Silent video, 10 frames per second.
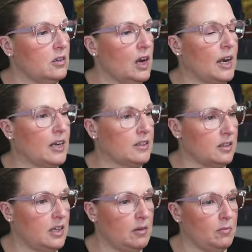I guess,
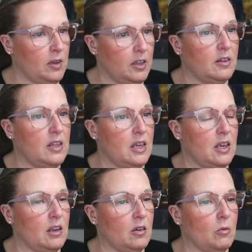it's
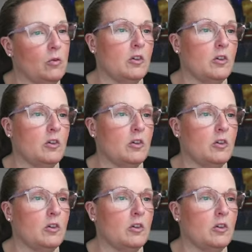the